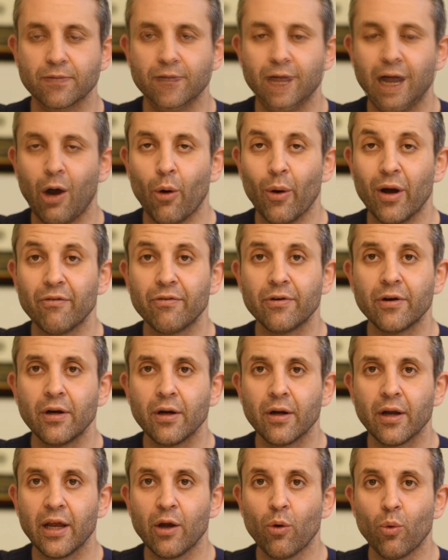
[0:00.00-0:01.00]

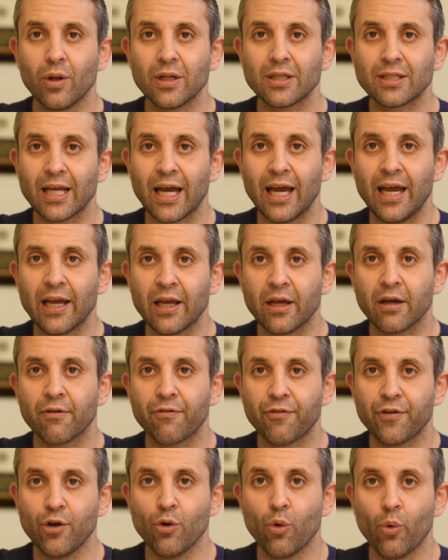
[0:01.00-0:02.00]
However, it will take
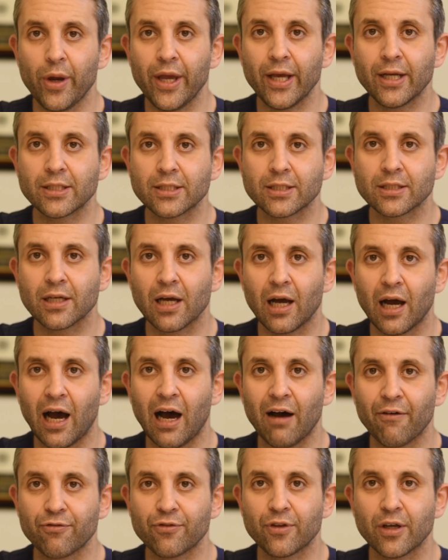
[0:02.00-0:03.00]
few weeks
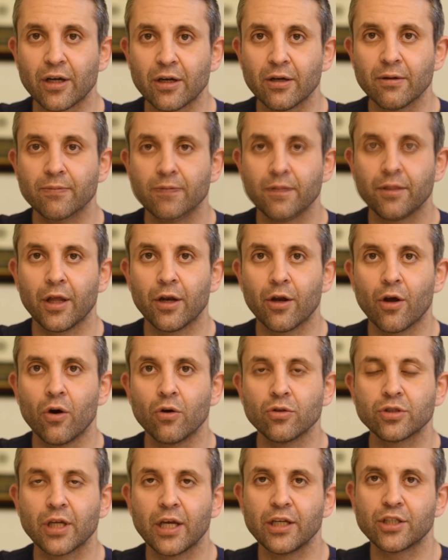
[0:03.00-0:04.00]
after the
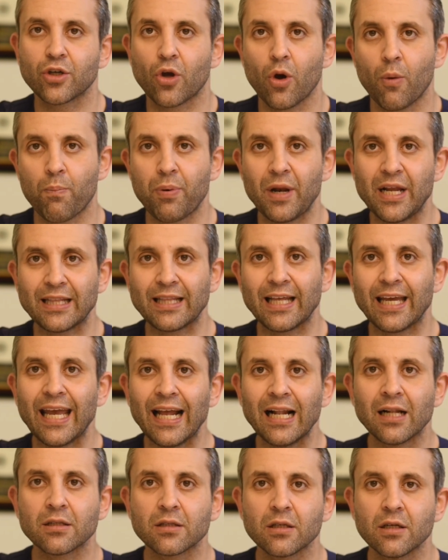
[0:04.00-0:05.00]
nose is completely
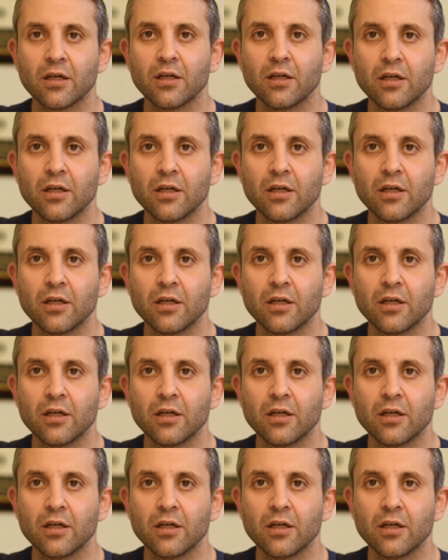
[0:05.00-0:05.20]
healed